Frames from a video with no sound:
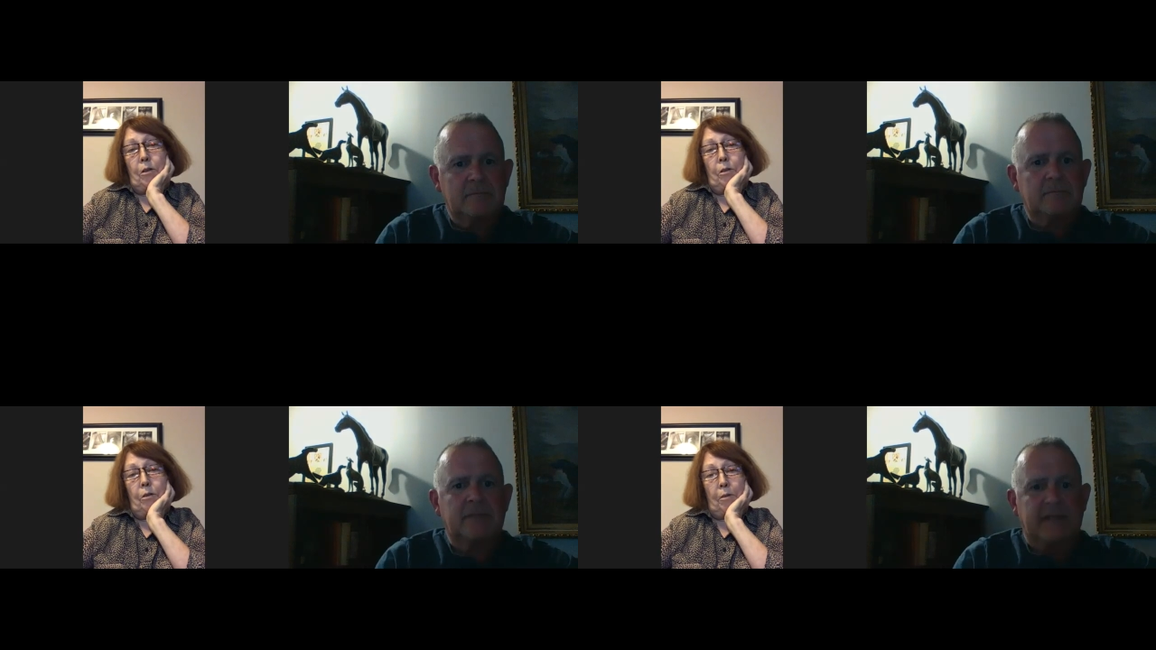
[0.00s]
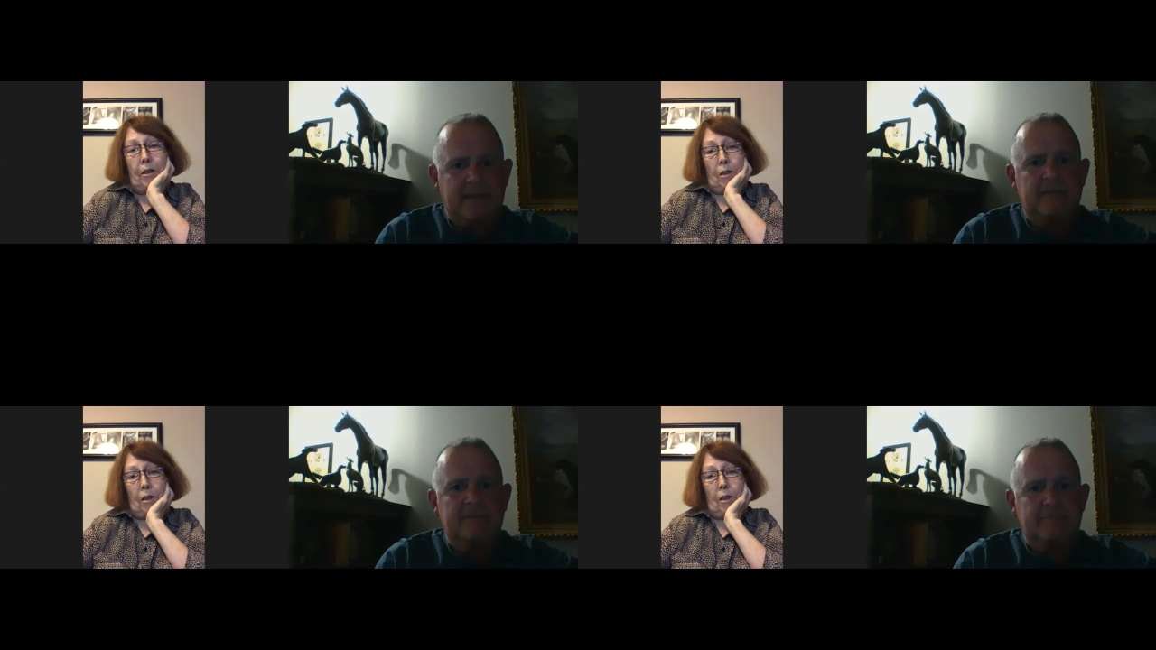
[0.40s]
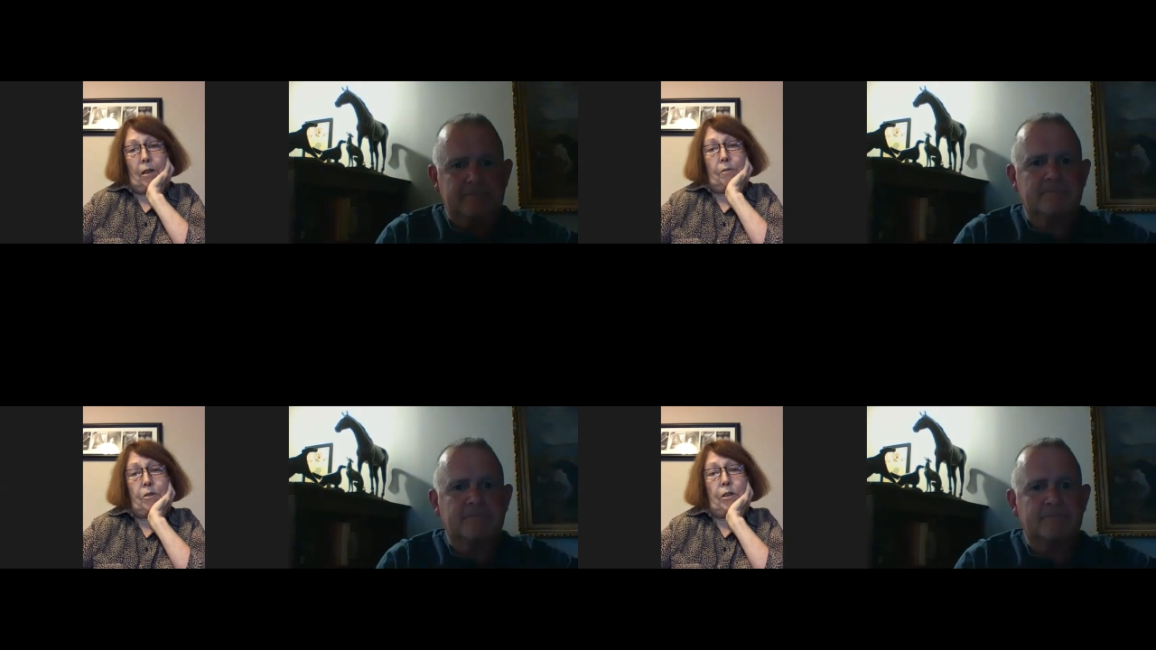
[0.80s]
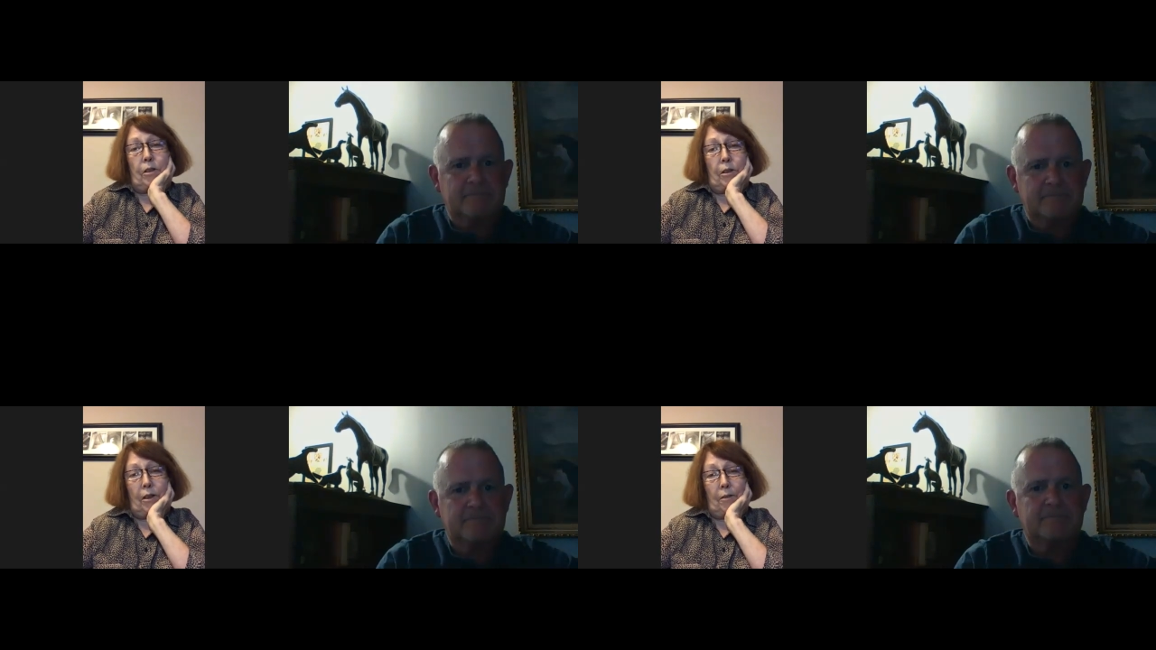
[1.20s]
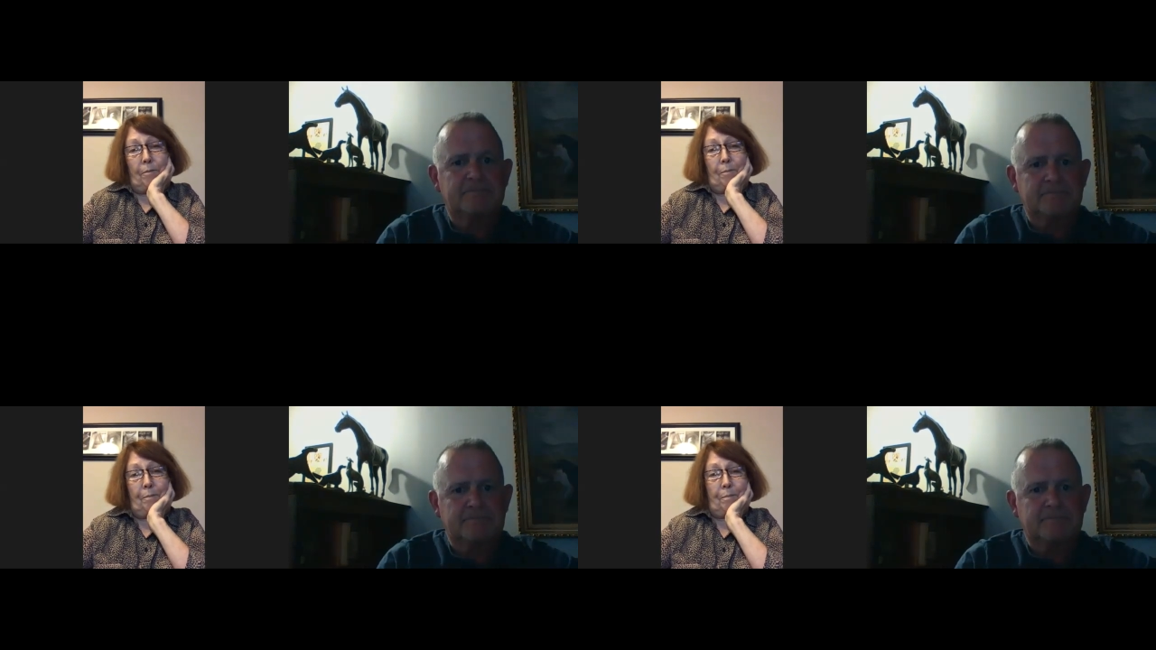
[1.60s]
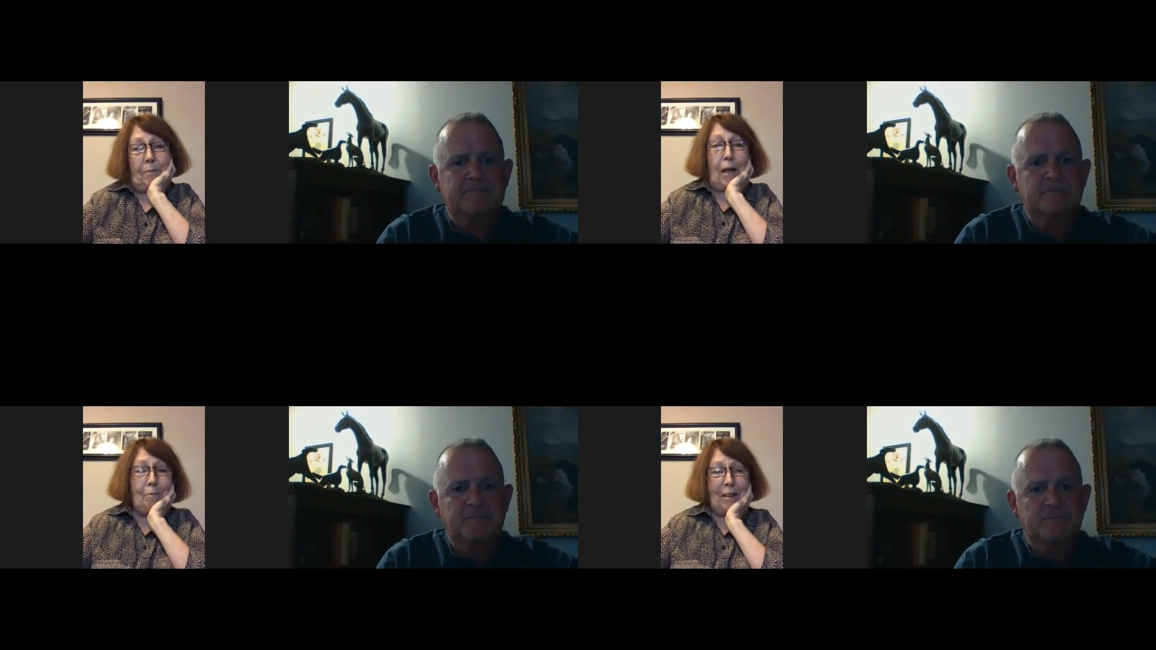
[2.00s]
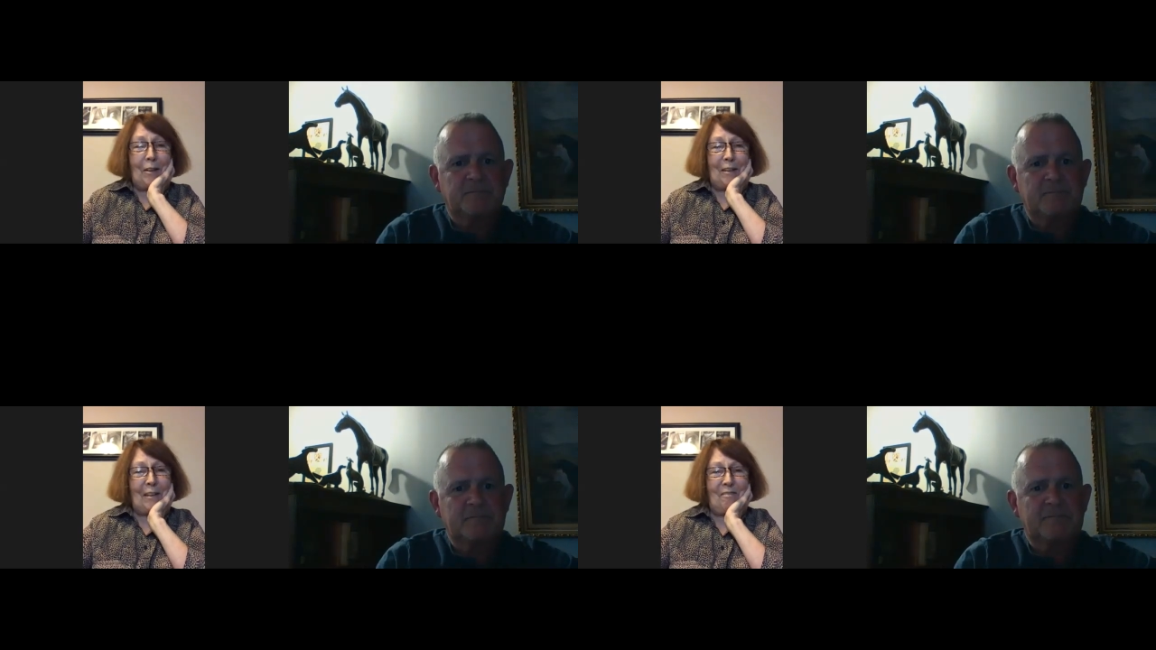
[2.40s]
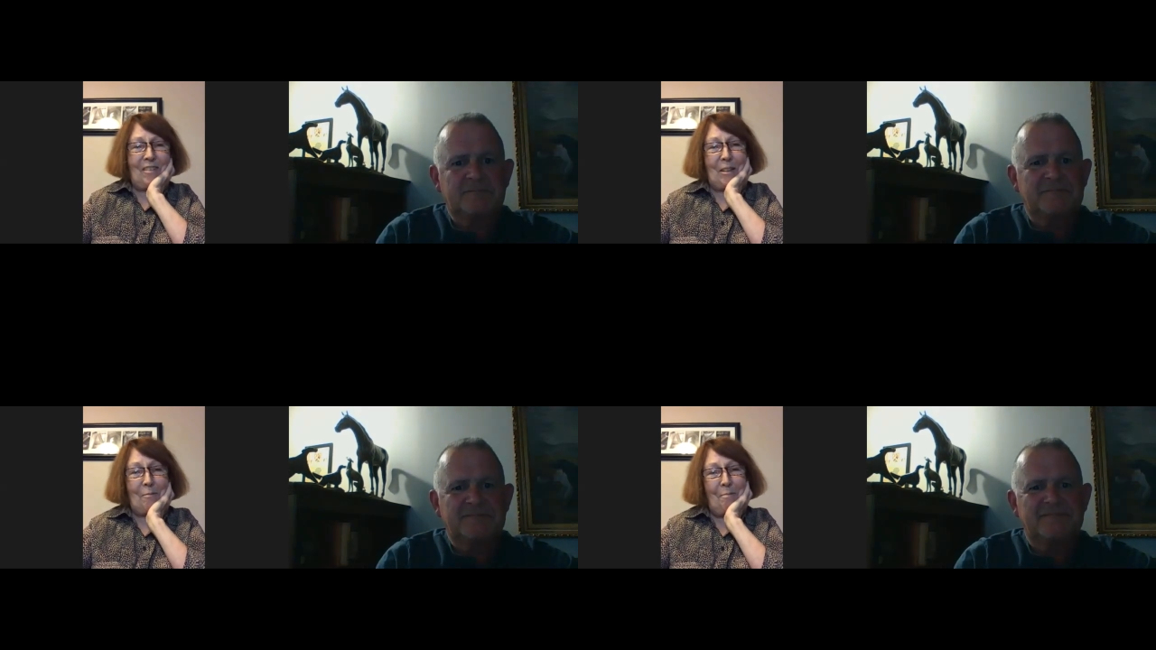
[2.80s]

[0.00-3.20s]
Speaker 1: who we all loved. Yeah, and we all loved Tim.